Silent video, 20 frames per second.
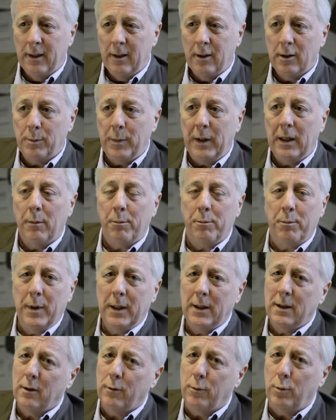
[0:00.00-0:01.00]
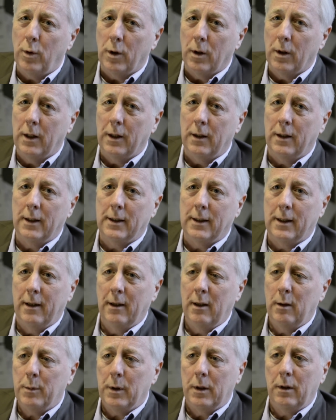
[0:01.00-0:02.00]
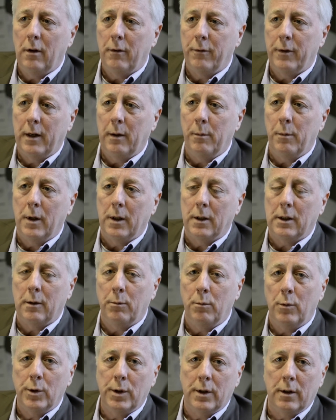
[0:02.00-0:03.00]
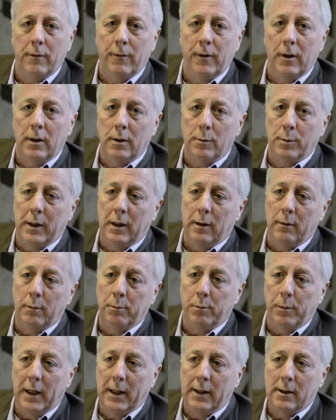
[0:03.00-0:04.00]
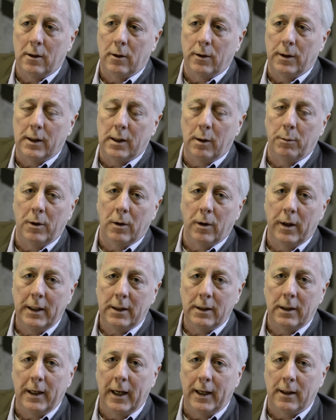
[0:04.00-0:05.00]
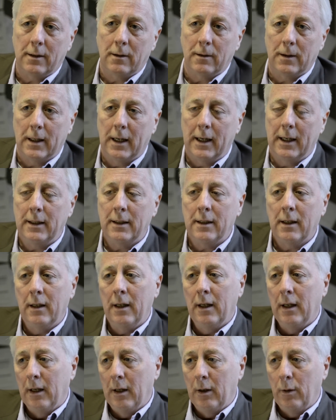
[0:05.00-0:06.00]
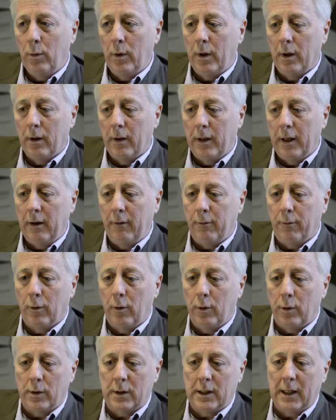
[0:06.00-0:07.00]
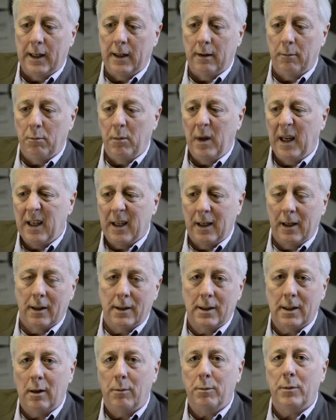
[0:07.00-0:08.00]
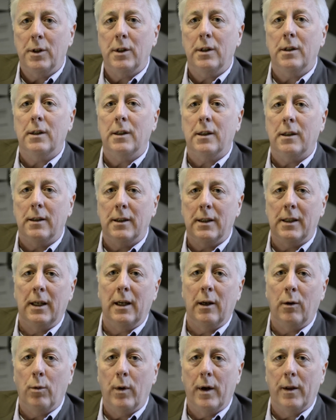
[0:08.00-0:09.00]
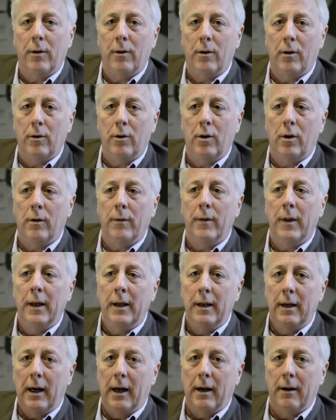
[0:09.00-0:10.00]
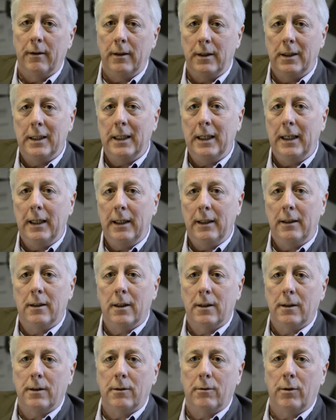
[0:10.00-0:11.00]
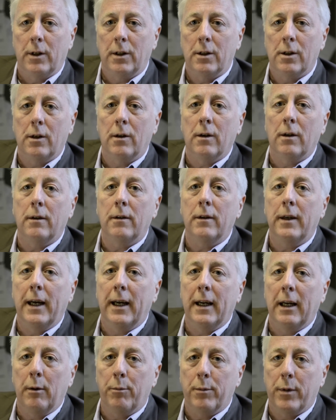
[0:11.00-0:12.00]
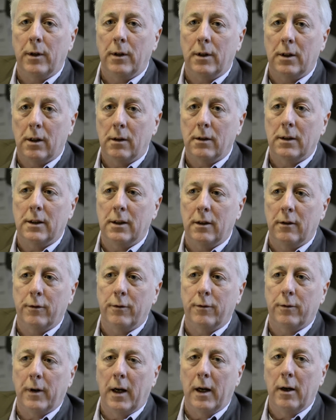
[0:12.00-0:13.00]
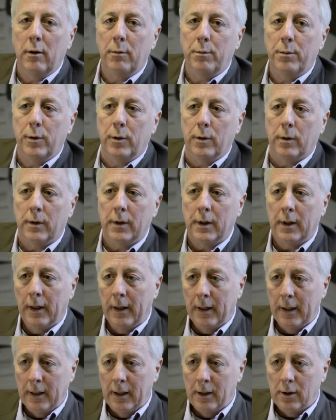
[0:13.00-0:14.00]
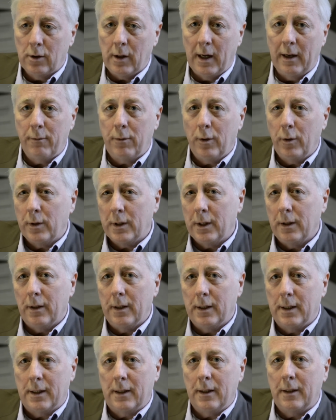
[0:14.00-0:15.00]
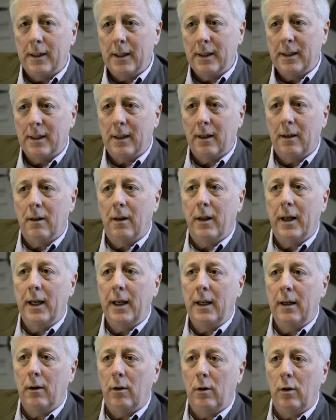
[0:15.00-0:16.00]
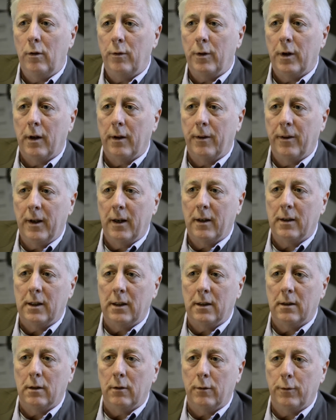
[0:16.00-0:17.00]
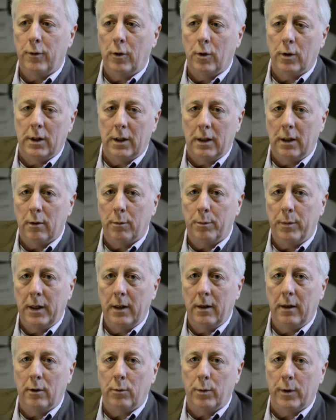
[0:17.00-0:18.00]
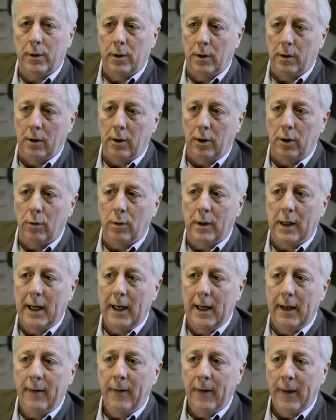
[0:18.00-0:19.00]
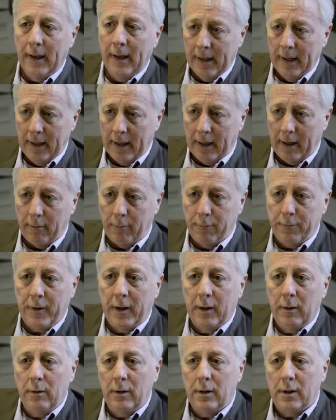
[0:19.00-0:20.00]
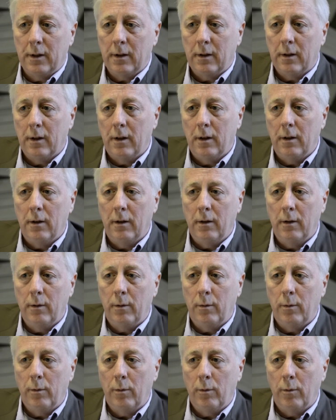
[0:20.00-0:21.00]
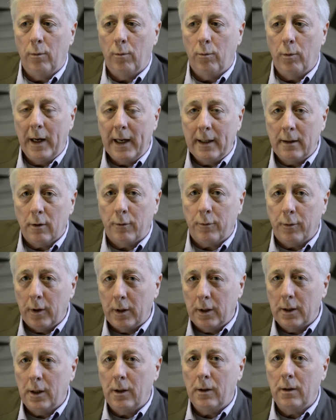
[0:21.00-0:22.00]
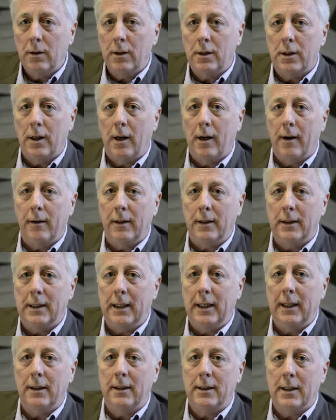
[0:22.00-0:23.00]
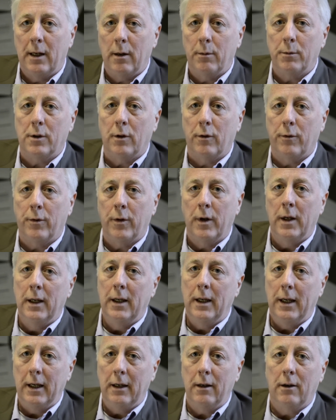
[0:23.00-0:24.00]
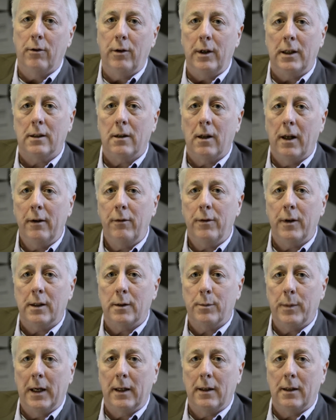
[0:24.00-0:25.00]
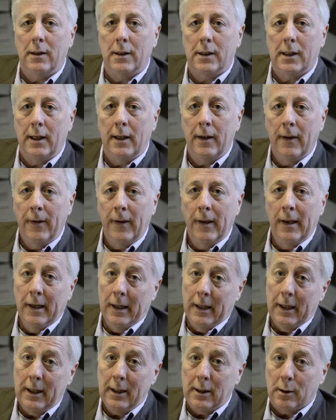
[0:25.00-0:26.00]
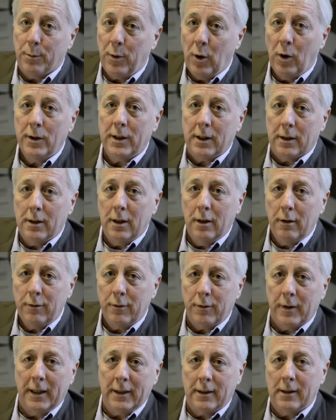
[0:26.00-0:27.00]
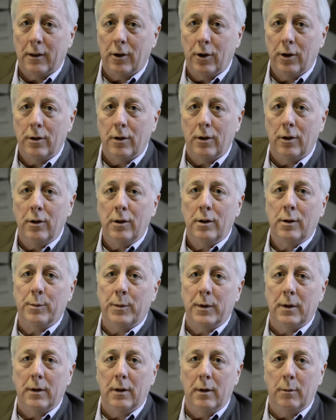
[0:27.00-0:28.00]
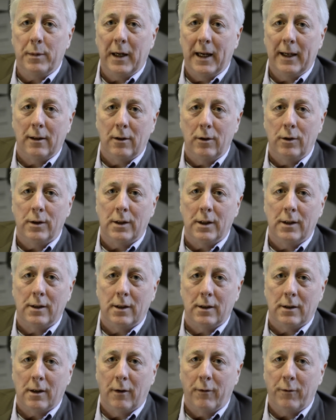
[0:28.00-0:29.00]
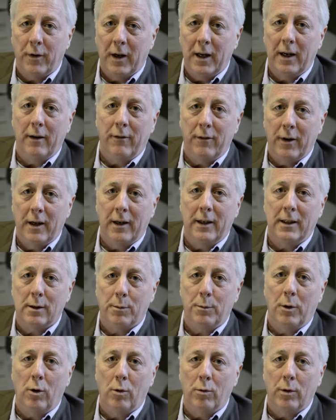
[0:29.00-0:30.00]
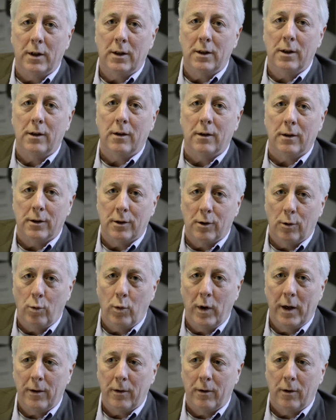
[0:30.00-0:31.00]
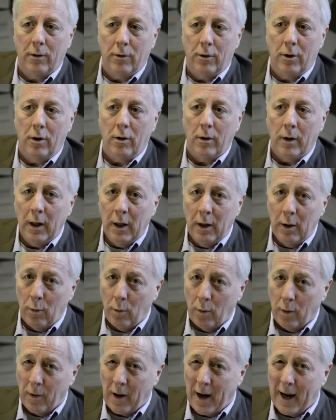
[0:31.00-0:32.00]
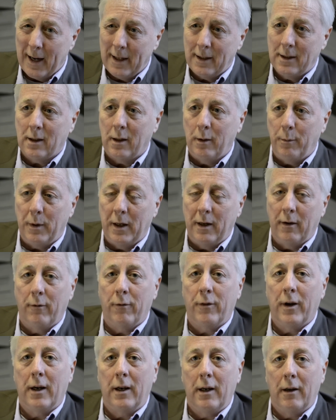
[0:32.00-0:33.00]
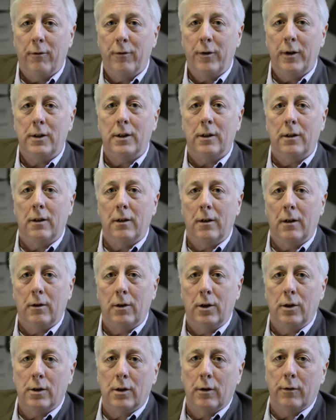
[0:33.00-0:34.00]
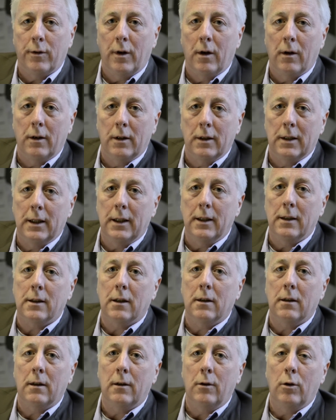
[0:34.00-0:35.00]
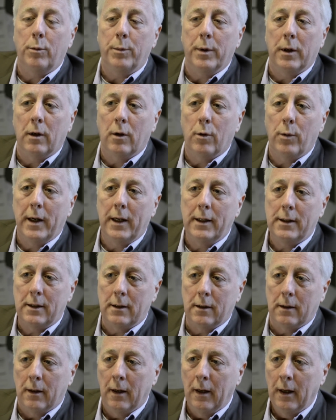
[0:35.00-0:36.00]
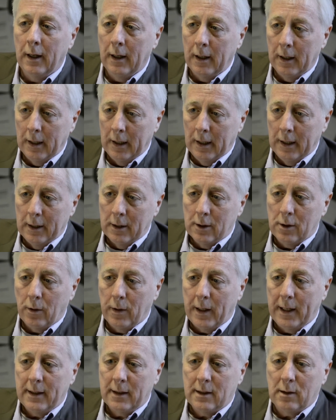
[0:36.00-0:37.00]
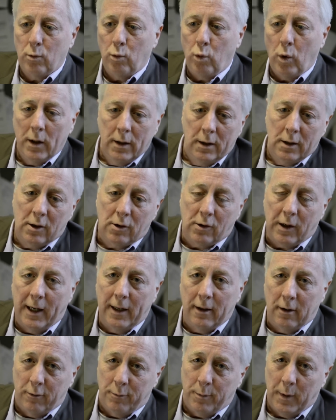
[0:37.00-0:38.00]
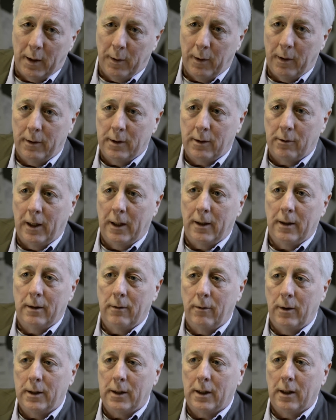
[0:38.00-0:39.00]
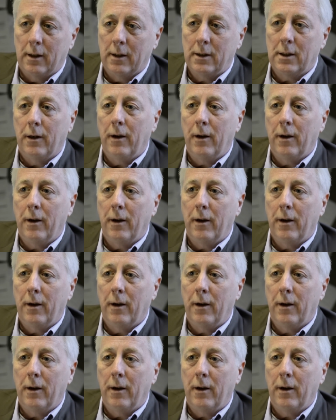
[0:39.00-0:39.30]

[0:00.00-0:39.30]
There's been a bit of work in this area, but not very much, and most of it has been based on simulation exercise where they've looked at making assumptions and seeing whether or not R&D does return any productive output. So I've looked at this statistically over a 30 to 40 year period within the UK and found that the rate of return to R&D in terms of increased life expectancy is positive, that's the good news, but the bad news is it's a very, very small return. So whether or not we're actually being very efficient in our use of R&D is an open question. So that's one strand of my research.